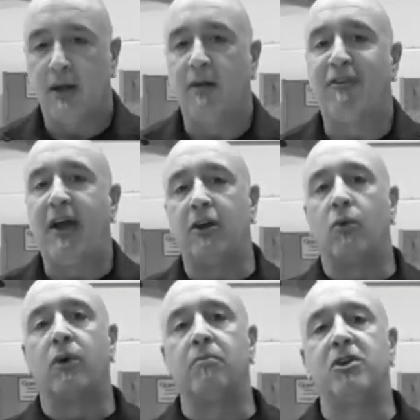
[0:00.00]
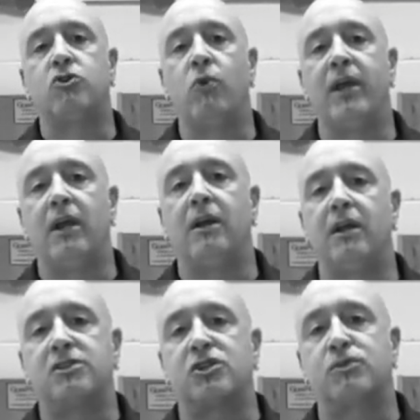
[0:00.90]
if anywhere in between
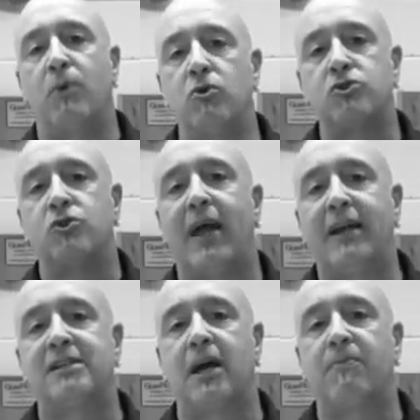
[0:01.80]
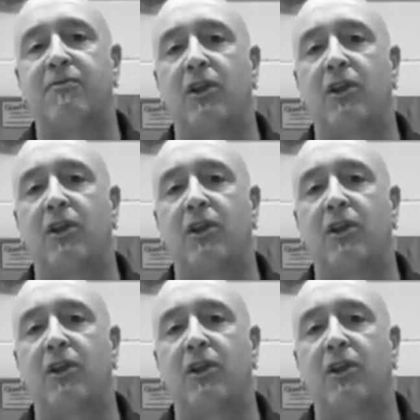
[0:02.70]
it's exposed to any type of